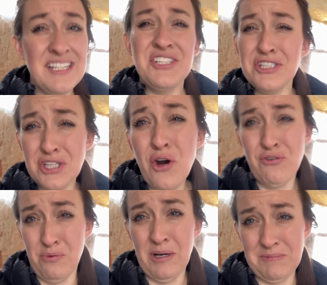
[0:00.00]
it just
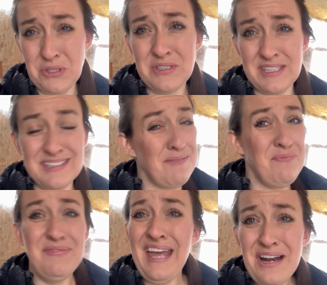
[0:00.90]
overwhelms their system.
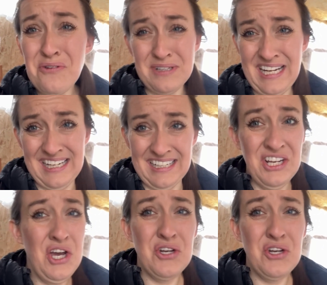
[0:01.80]
They don't need it.